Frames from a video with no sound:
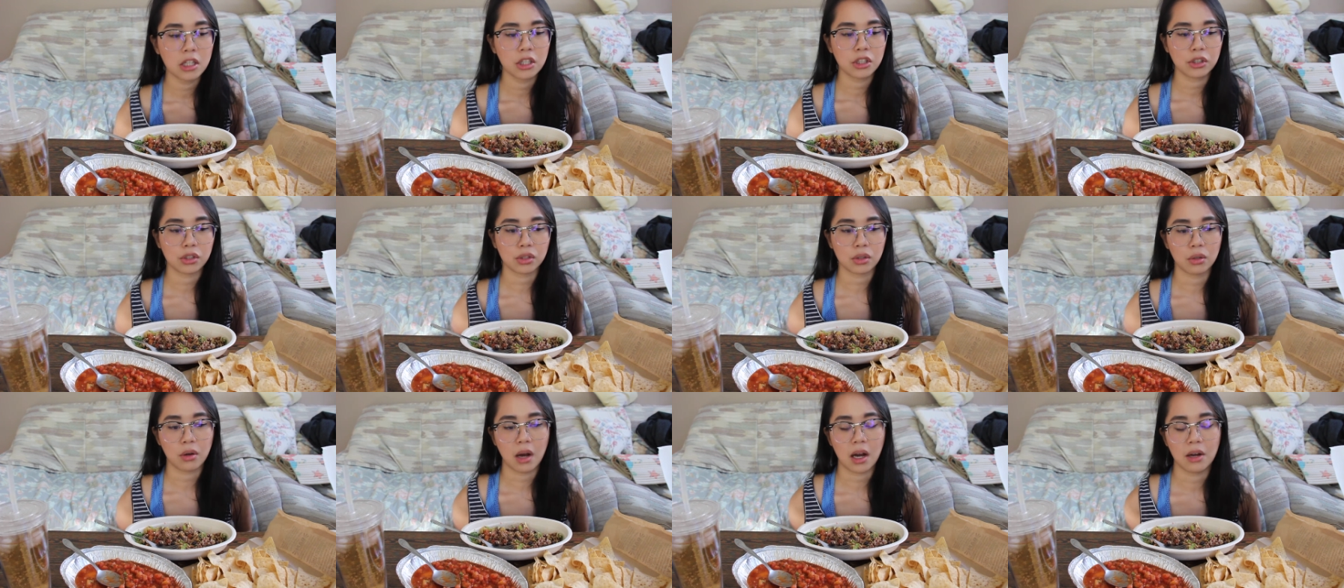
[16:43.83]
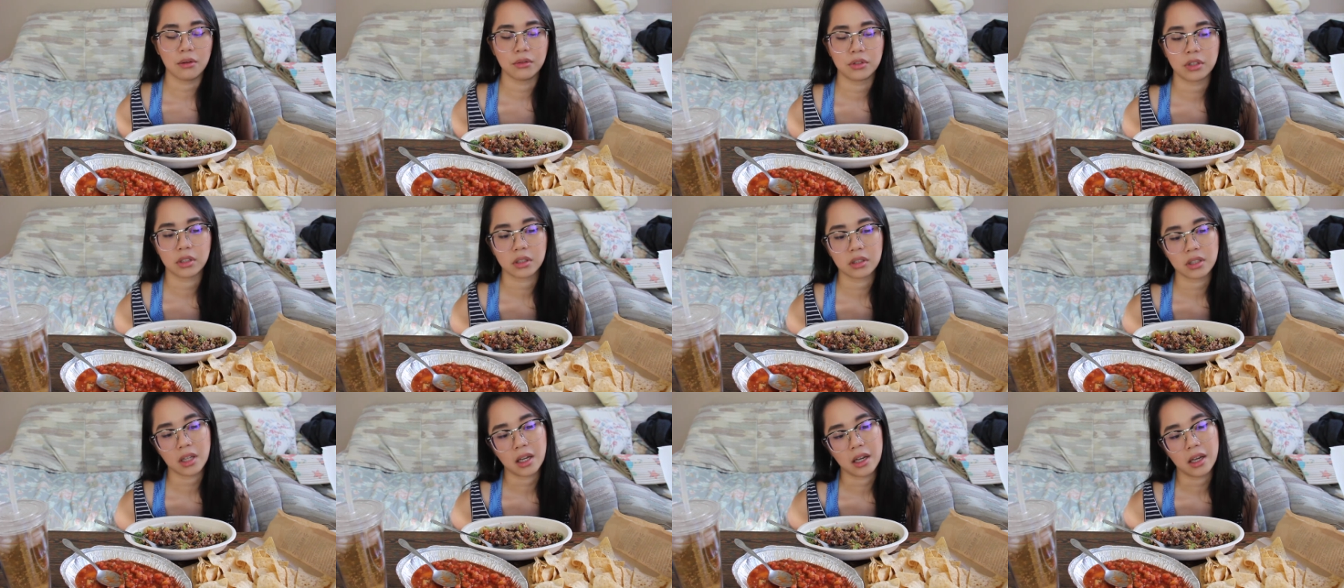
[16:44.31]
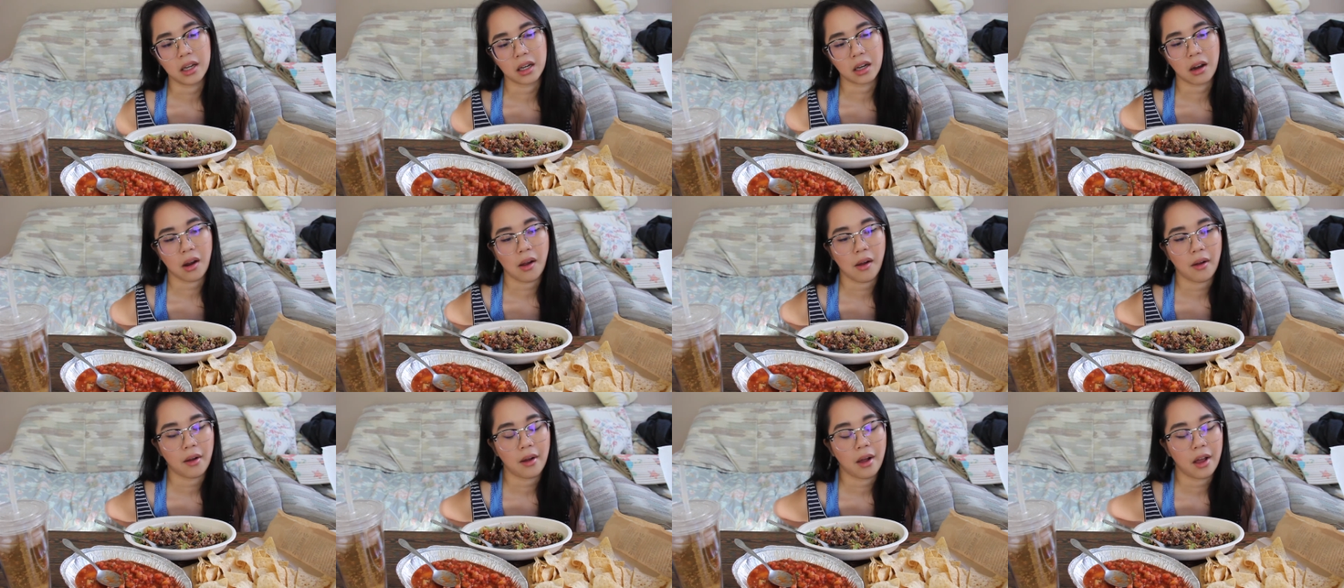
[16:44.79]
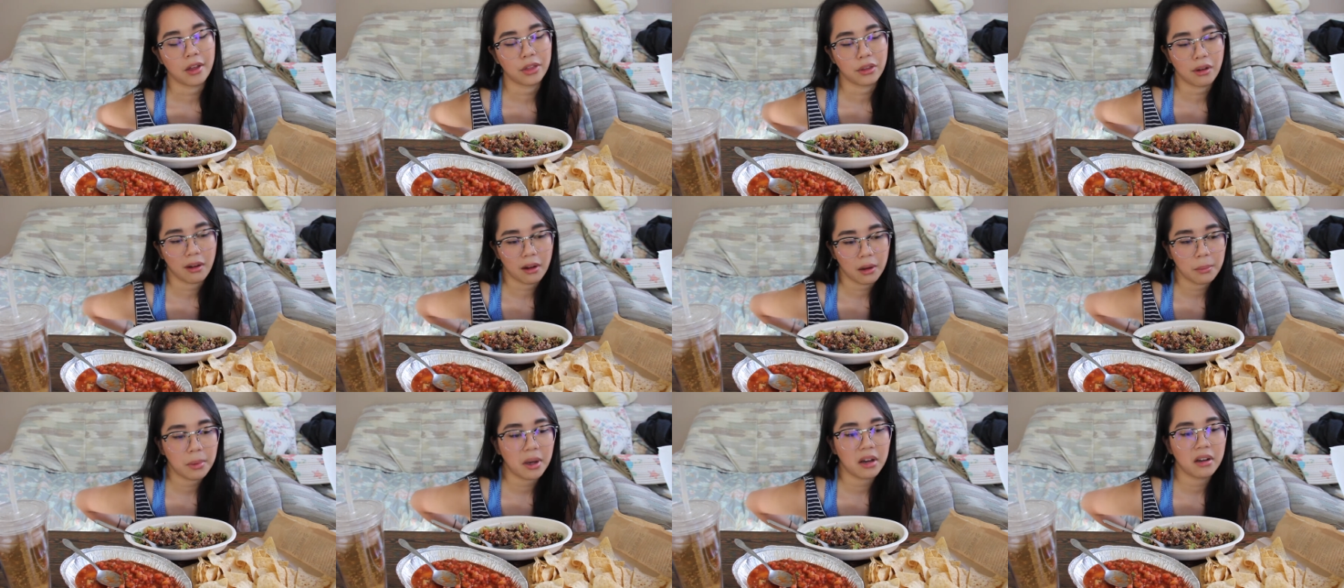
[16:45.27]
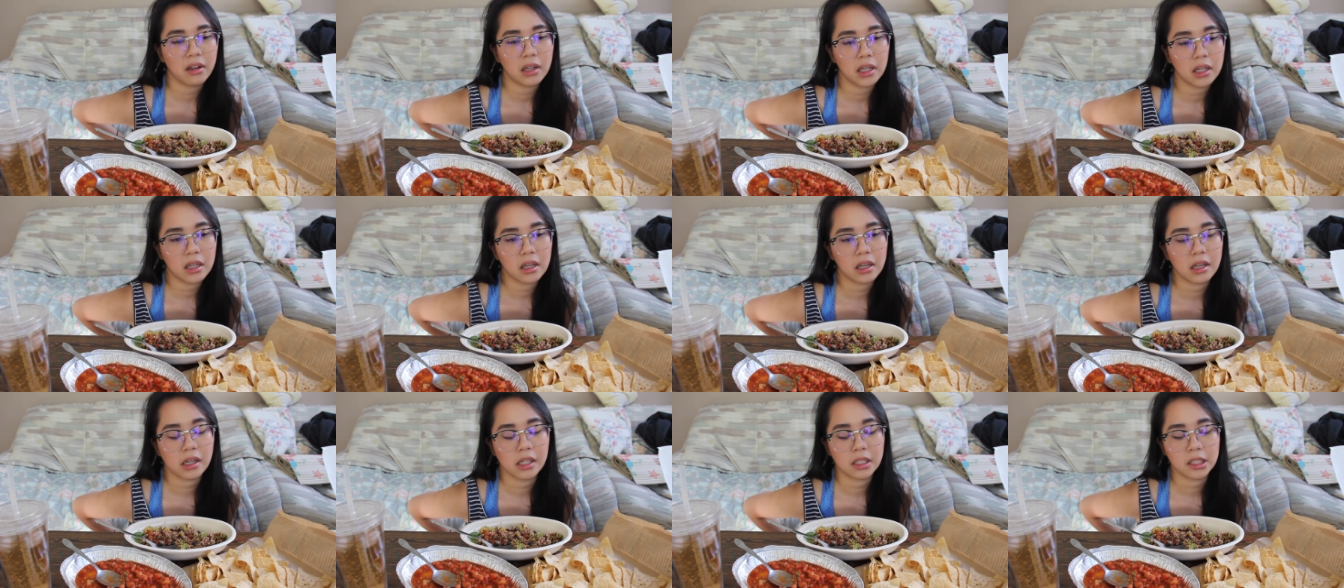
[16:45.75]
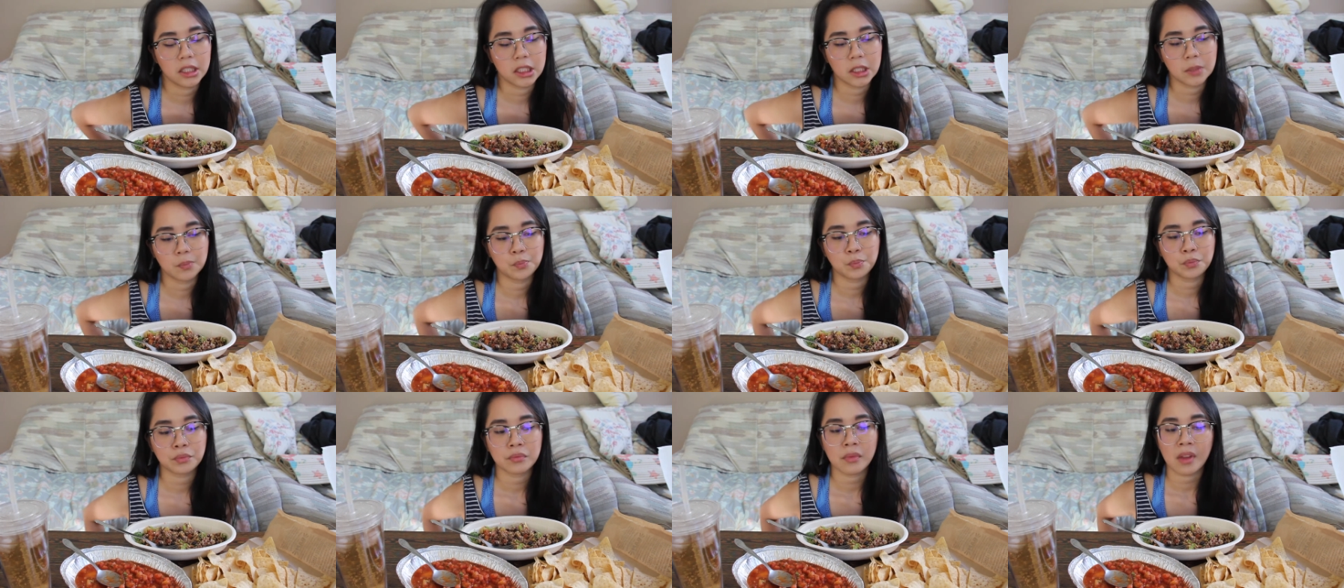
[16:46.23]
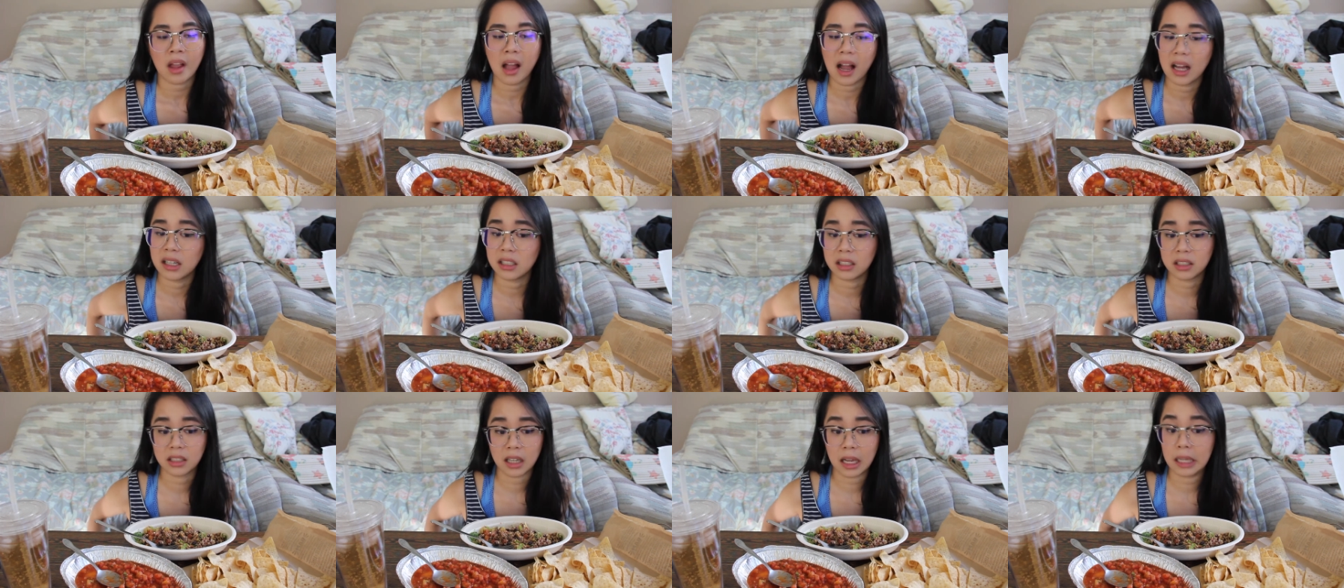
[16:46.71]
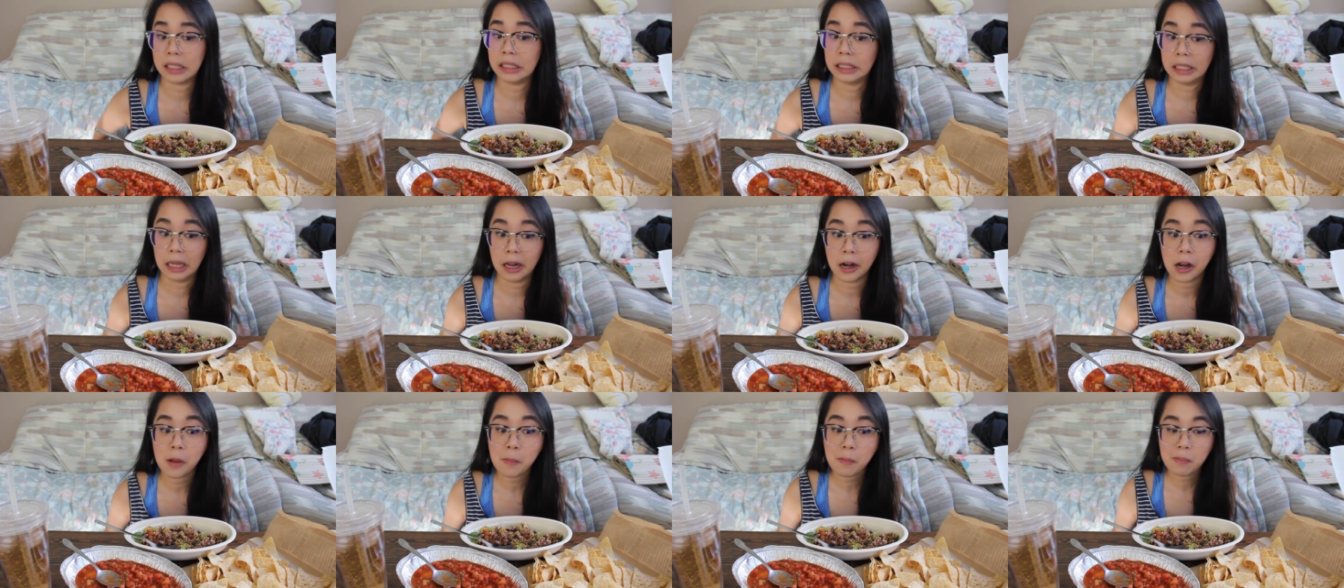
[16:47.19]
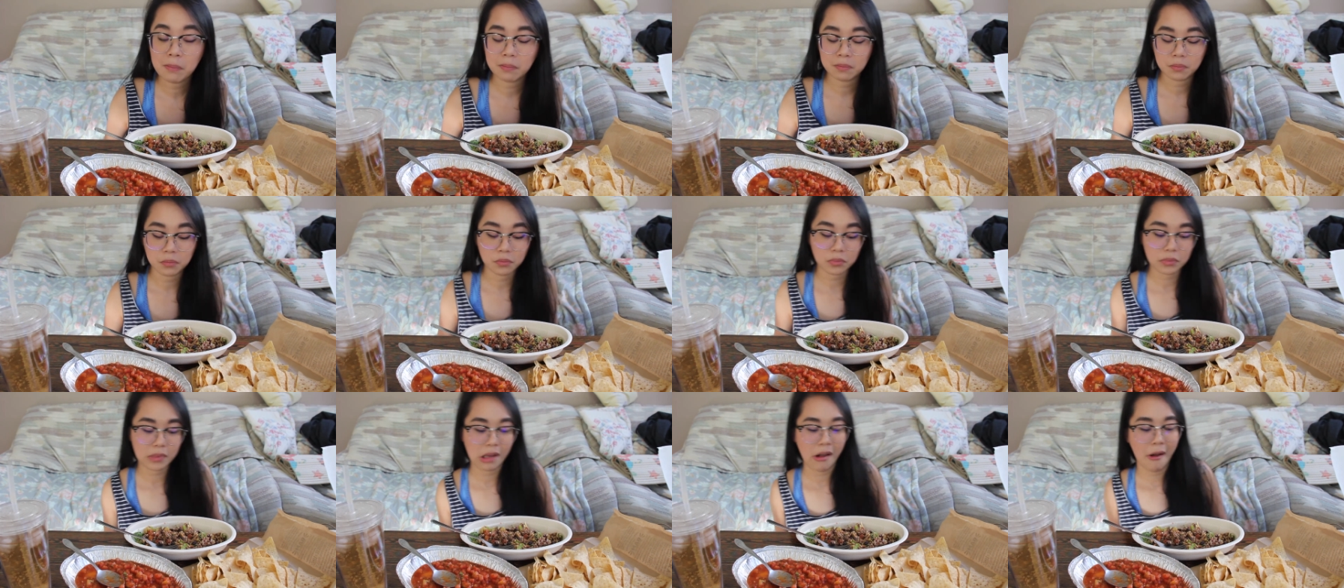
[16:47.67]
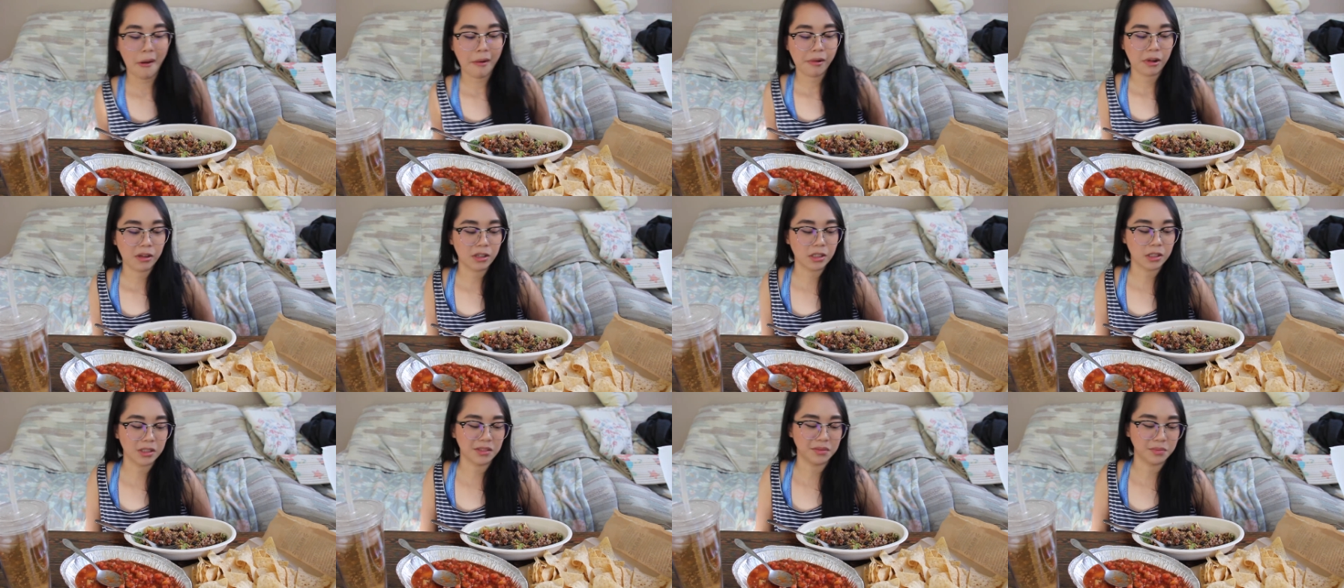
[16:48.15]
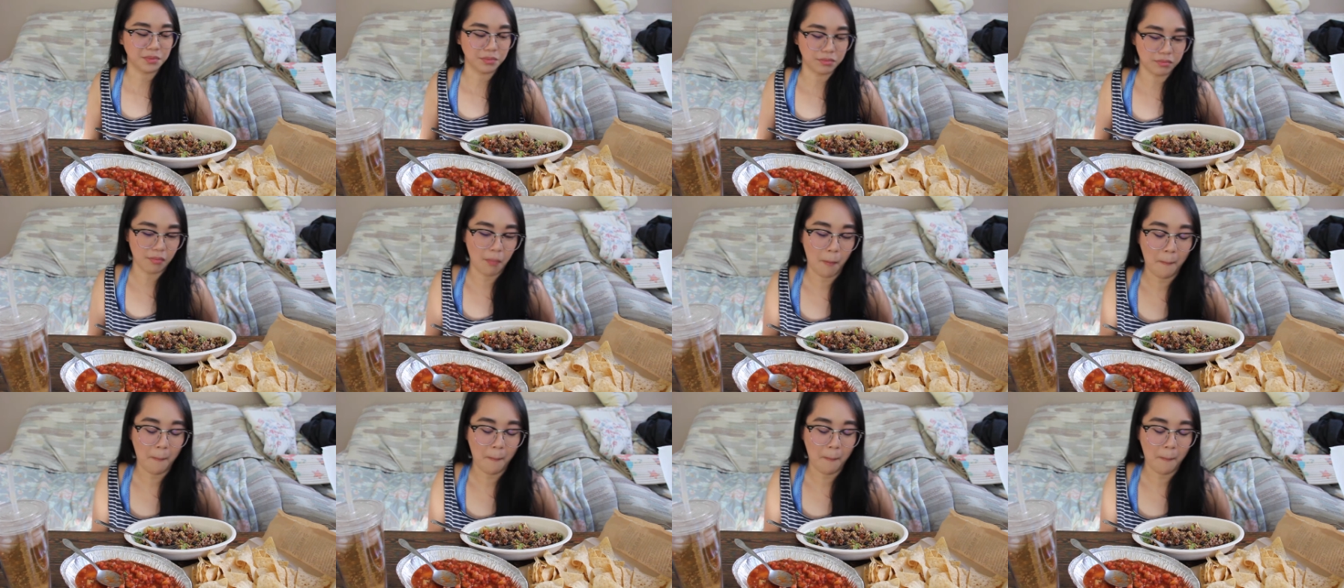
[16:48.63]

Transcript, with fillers: So I was just like, I thought about it and I decided to get him. Um,